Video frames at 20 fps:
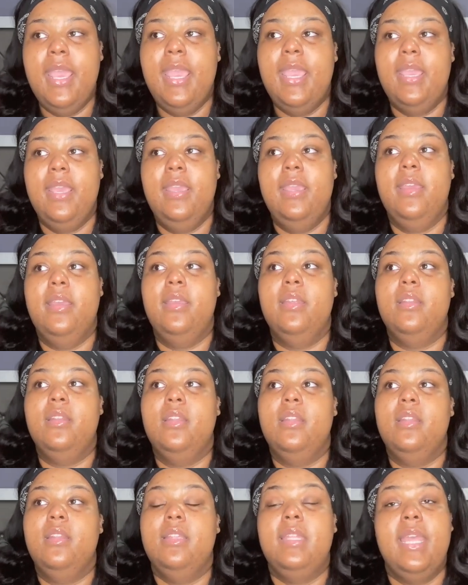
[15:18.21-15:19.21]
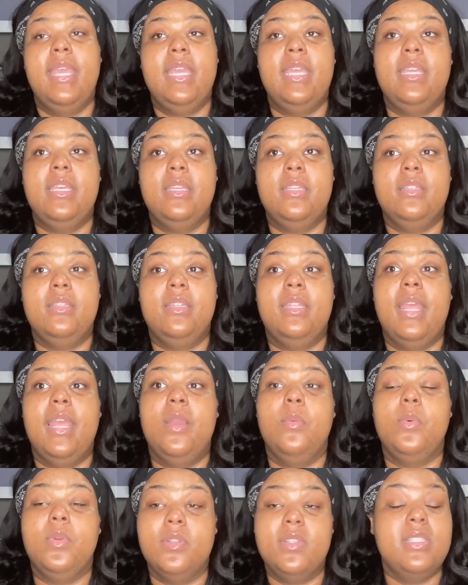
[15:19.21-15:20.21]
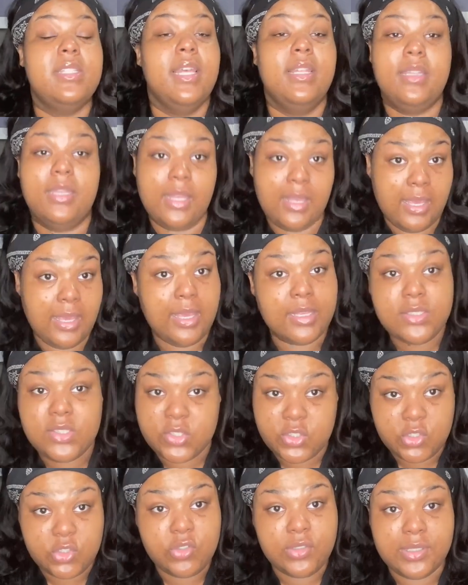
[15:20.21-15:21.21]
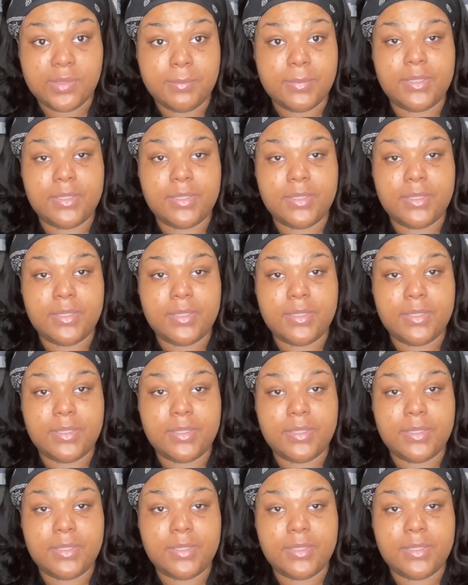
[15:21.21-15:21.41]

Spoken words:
and they would have set their asses straight,